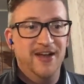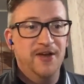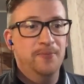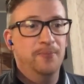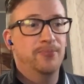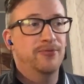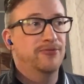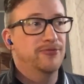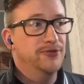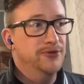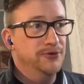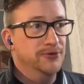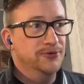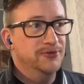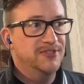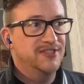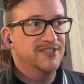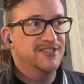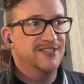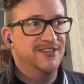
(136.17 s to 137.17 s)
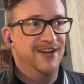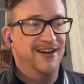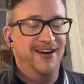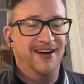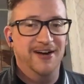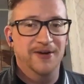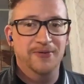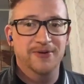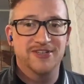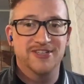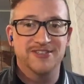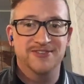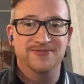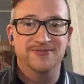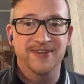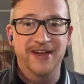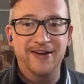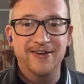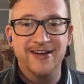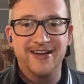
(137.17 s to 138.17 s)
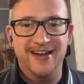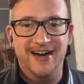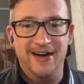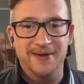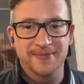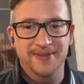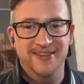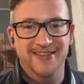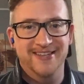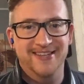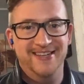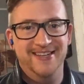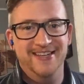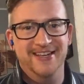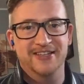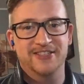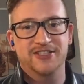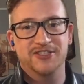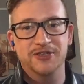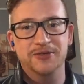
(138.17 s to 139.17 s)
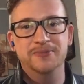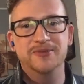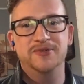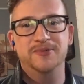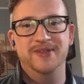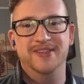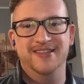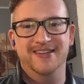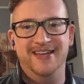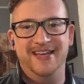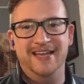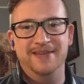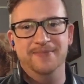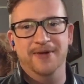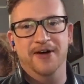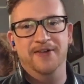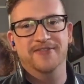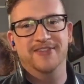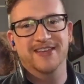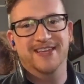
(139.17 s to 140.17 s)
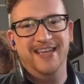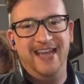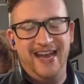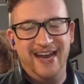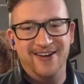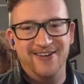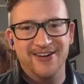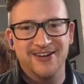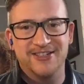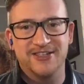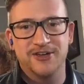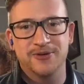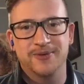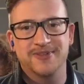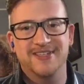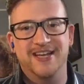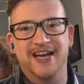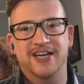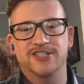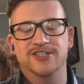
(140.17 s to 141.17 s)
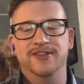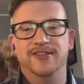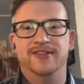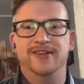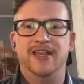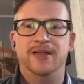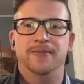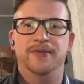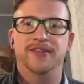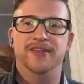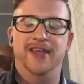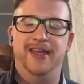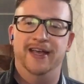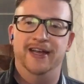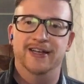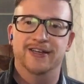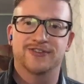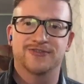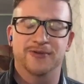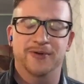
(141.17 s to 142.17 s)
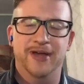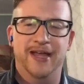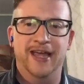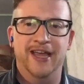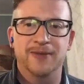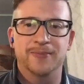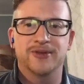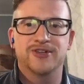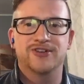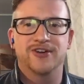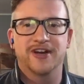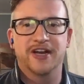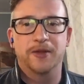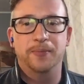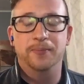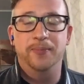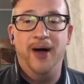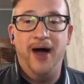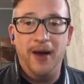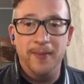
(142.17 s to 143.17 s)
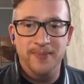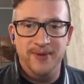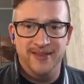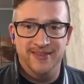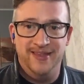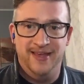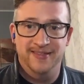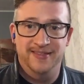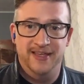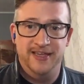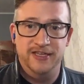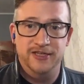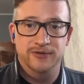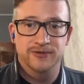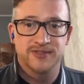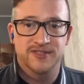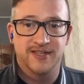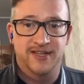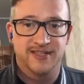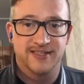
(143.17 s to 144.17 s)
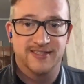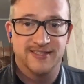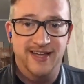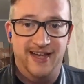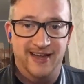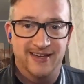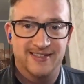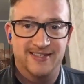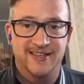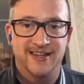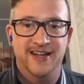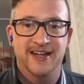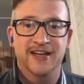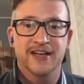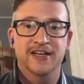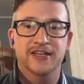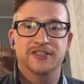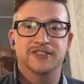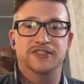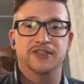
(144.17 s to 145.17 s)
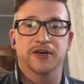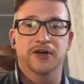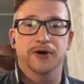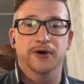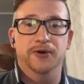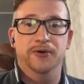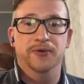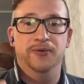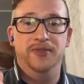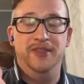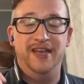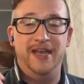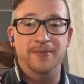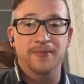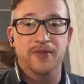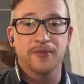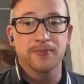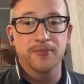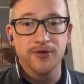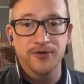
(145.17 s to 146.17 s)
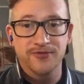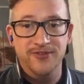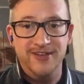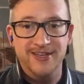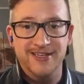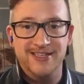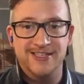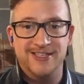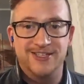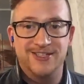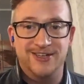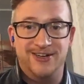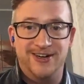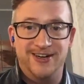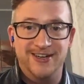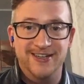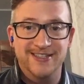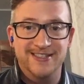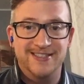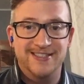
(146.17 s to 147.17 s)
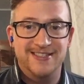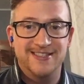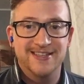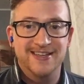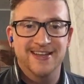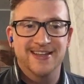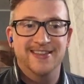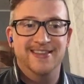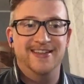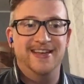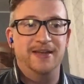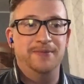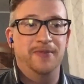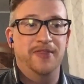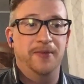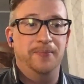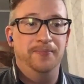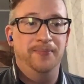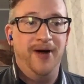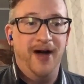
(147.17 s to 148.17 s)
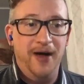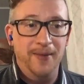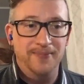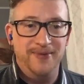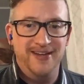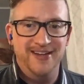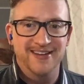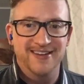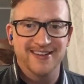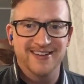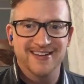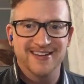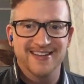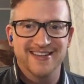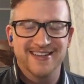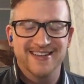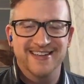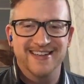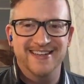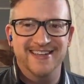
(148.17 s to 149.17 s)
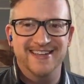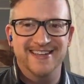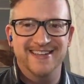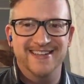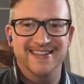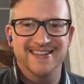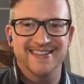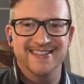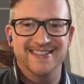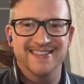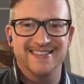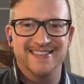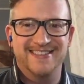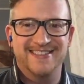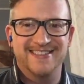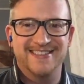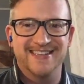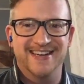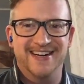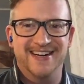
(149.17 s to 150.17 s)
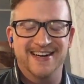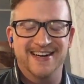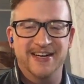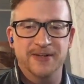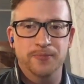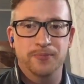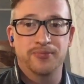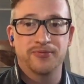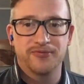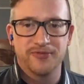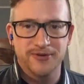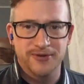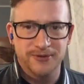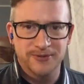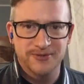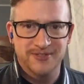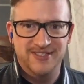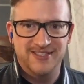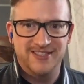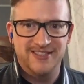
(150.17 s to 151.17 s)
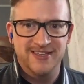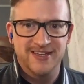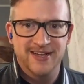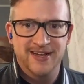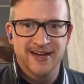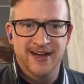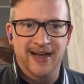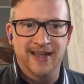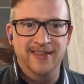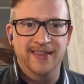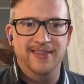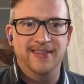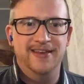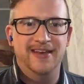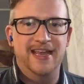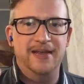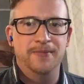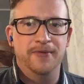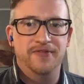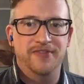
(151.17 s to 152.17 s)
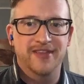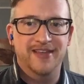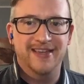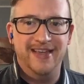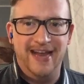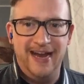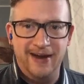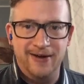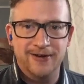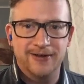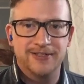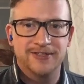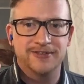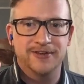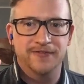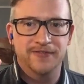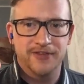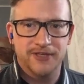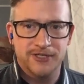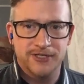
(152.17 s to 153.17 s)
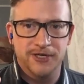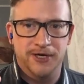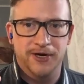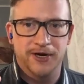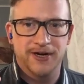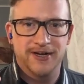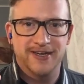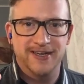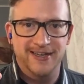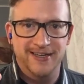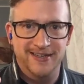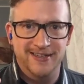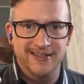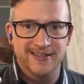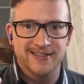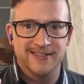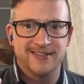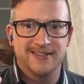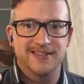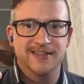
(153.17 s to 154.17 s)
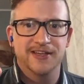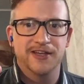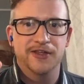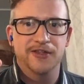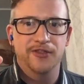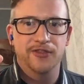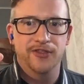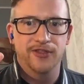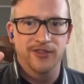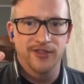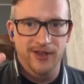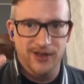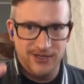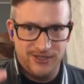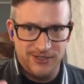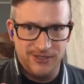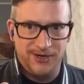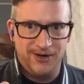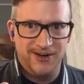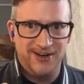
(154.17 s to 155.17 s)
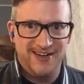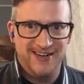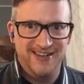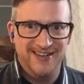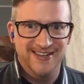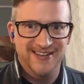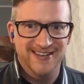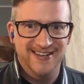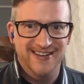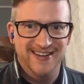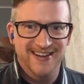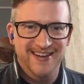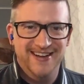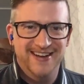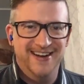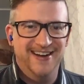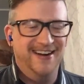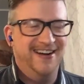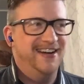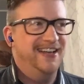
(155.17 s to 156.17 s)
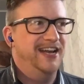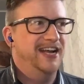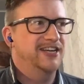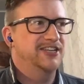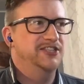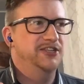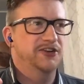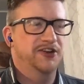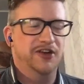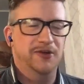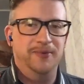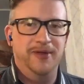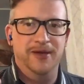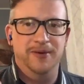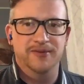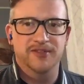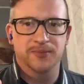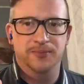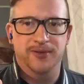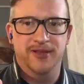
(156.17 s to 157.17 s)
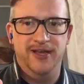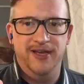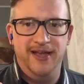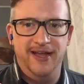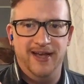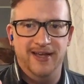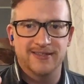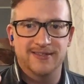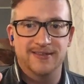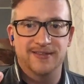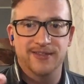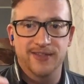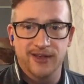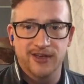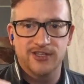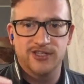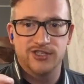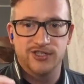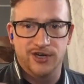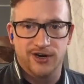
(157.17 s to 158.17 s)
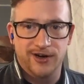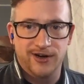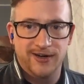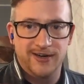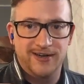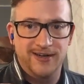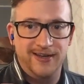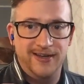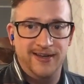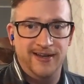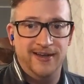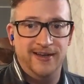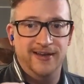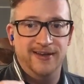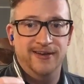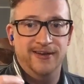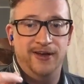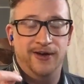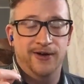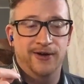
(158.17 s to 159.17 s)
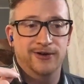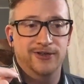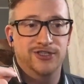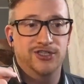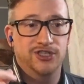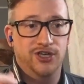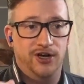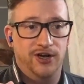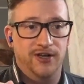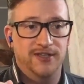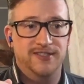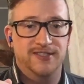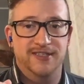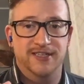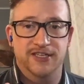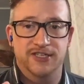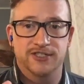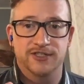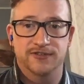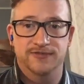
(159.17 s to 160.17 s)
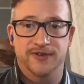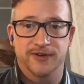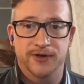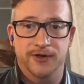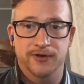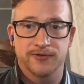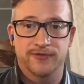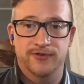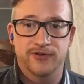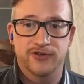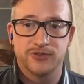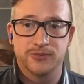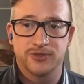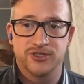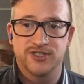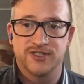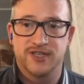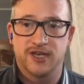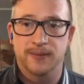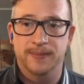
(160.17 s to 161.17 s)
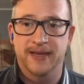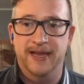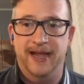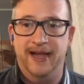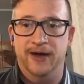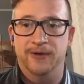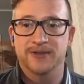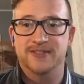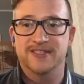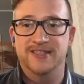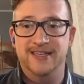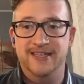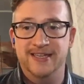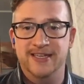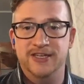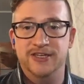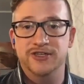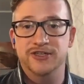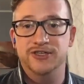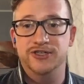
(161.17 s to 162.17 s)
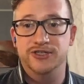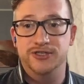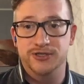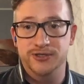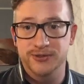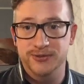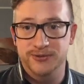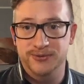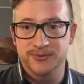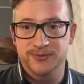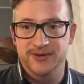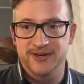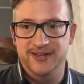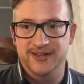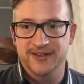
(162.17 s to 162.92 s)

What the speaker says: Bruce, which is very commonly assumed to be the name of the character, was actually the name of the animatronic puppet that they used on set. So the name of the movie is Jaws, the name of the puppet is Bruce, and then the name of the character of the shark is the shark. And actually, you're going to be able to play as the shark in our Jaws edition of Funkoverse, which is coming out in June.